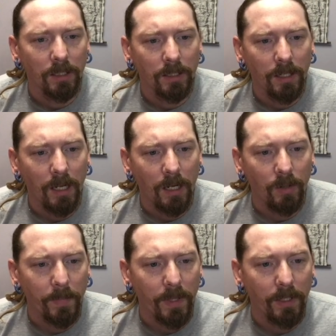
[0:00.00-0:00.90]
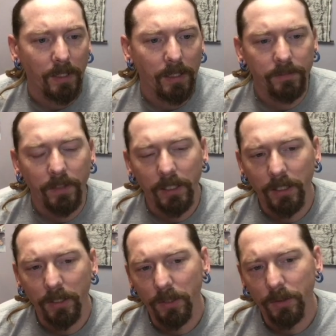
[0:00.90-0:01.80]
Now I'm thinking if I can
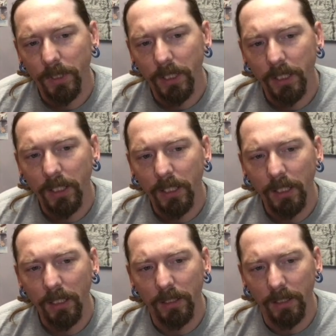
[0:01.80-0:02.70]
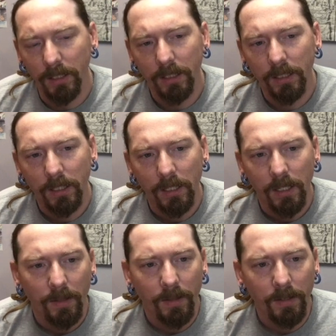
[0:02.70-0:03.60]
go here,
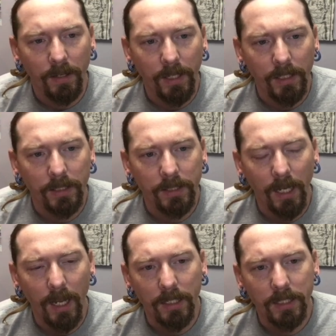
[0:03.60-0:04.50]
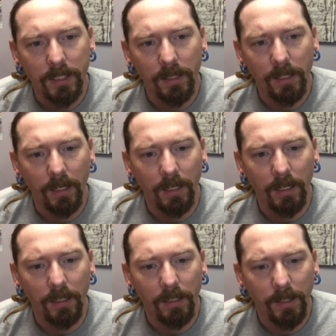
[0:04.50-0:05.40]
the knight attacks there,
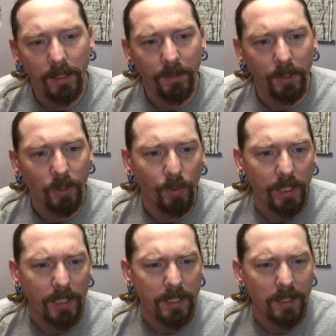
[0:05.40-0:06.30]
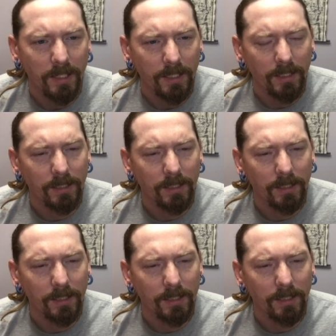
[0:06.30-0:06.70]
and the queen's on it.